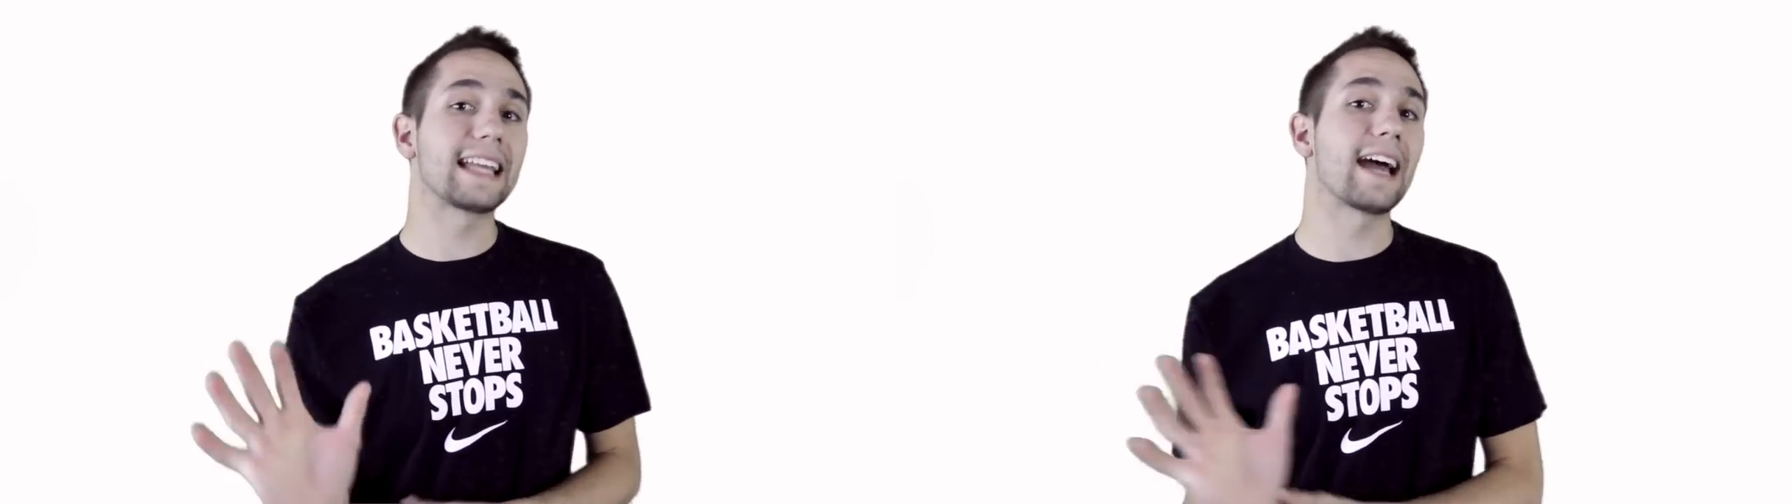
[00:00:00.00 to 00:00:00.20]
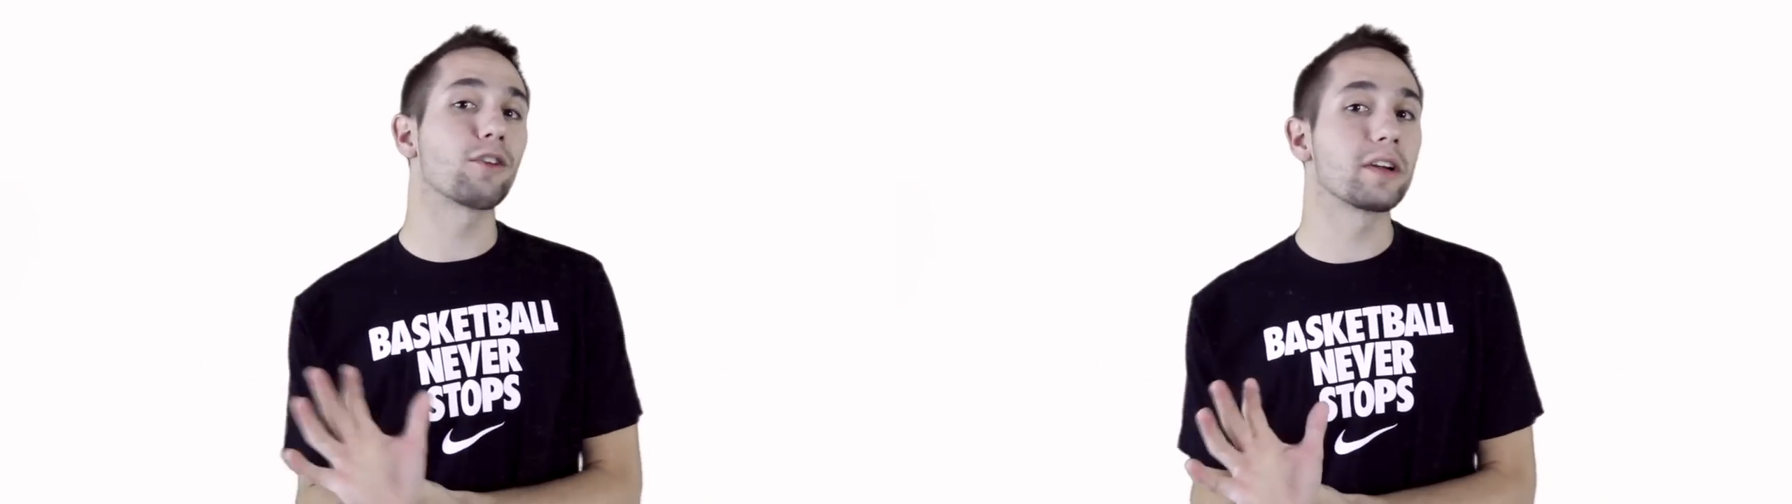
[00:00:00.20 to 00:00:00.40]

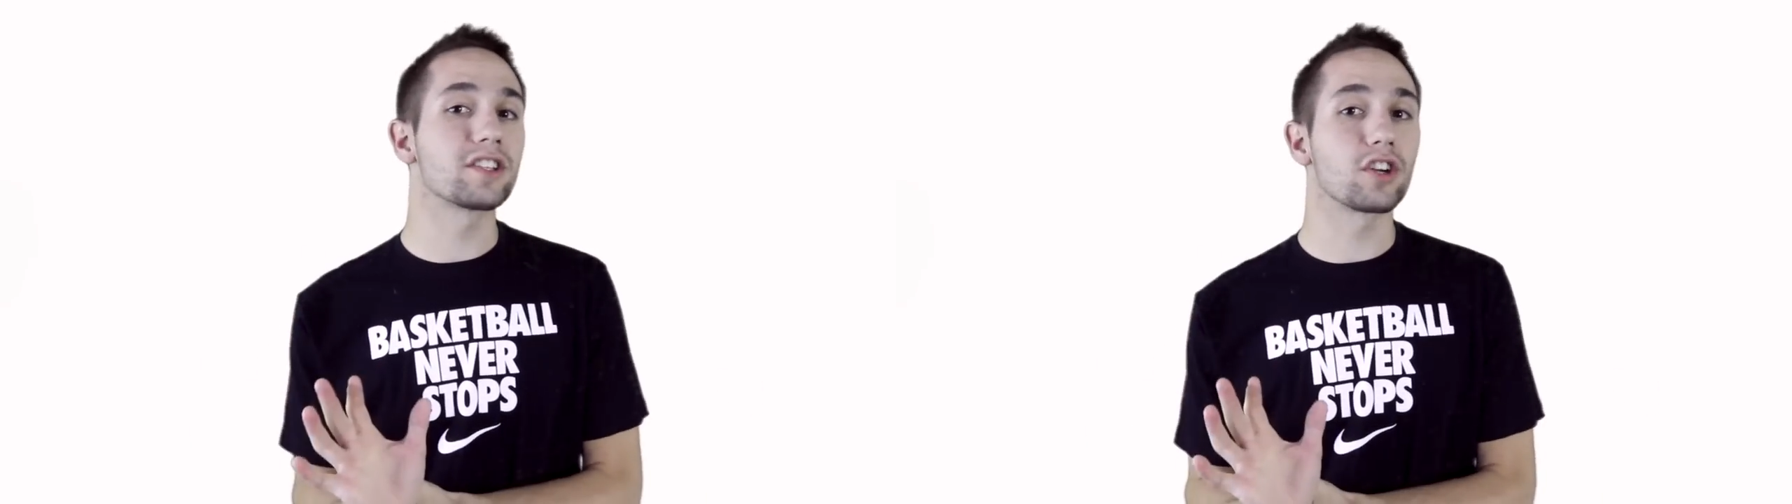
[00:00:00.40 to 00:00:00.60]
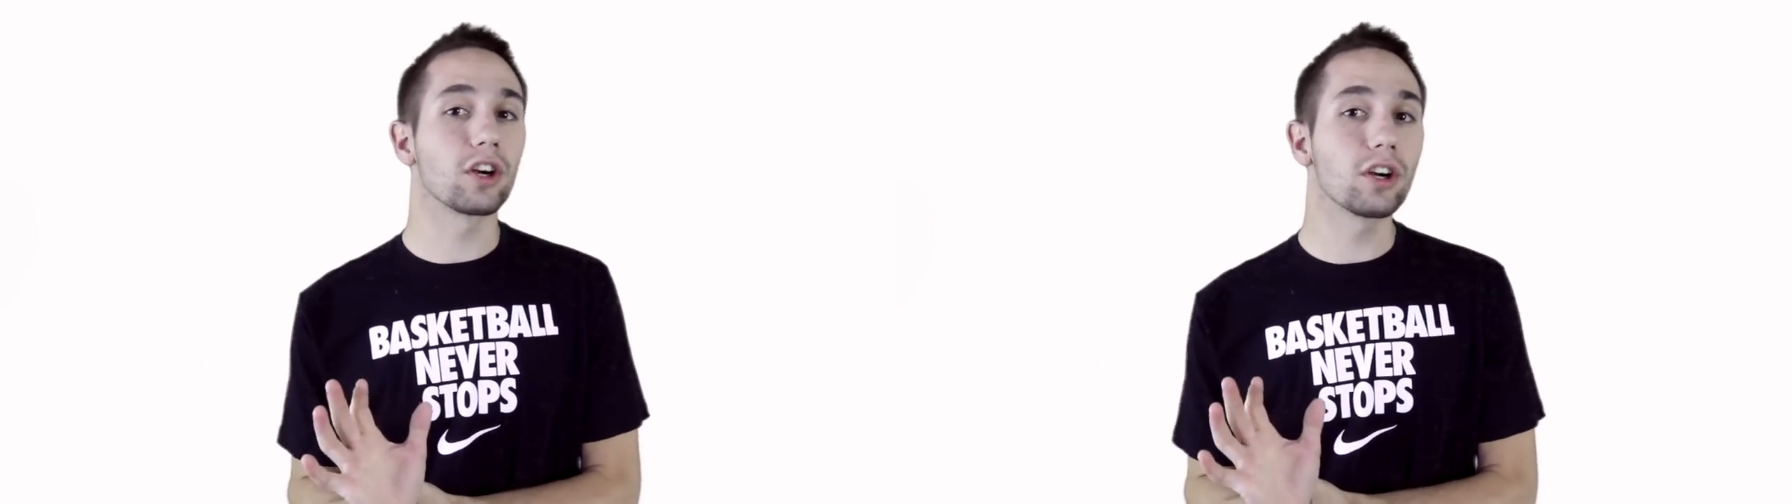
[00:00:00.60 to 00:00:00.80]
that
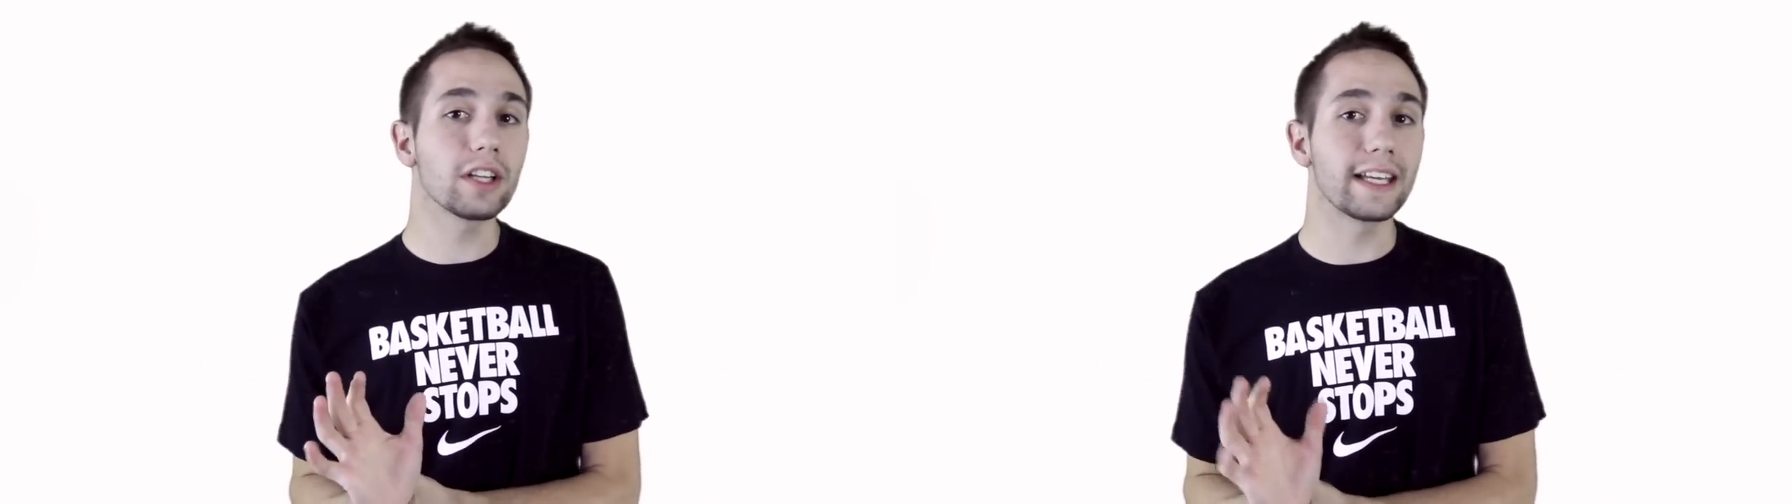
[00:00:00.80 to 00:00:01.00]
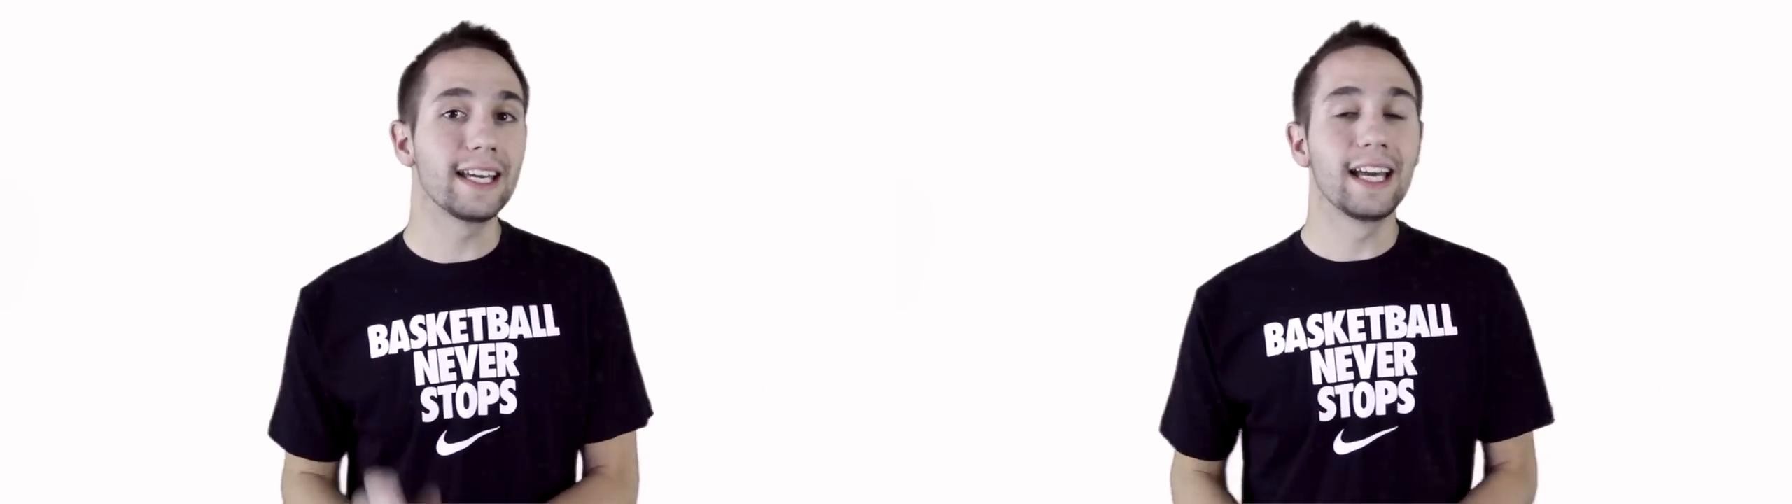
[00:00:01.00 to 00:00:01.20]
wrist
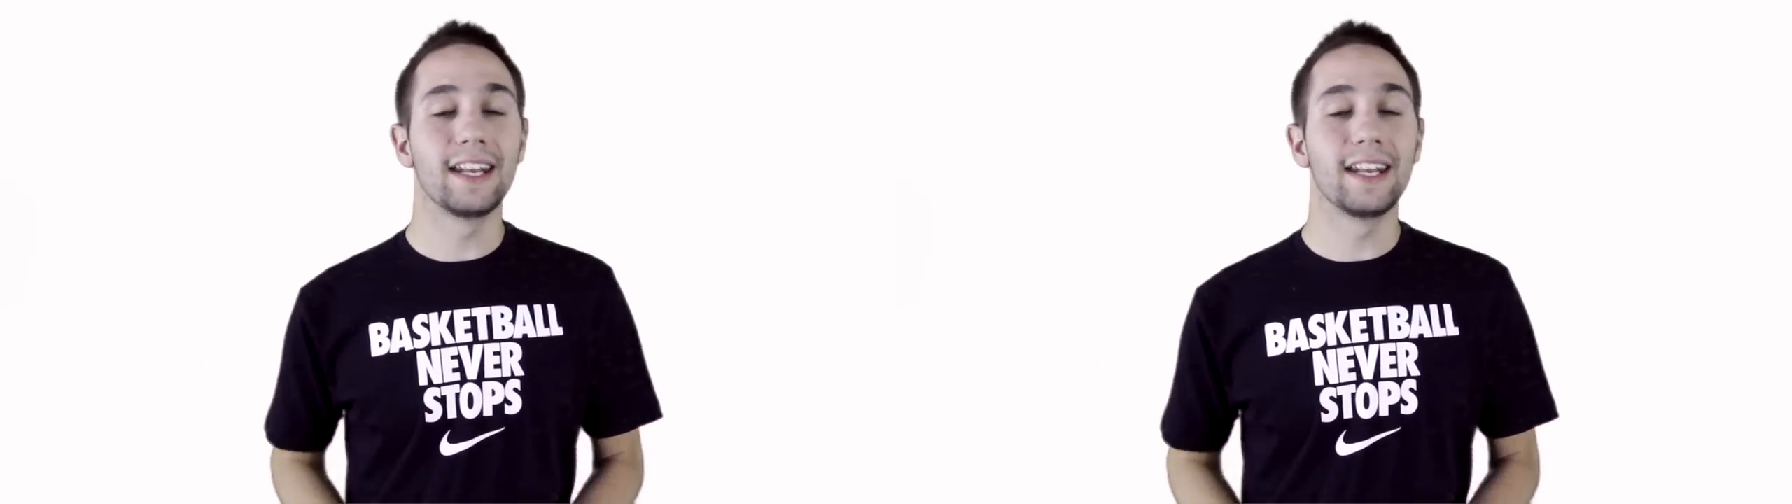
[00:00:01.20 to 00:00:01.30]
early,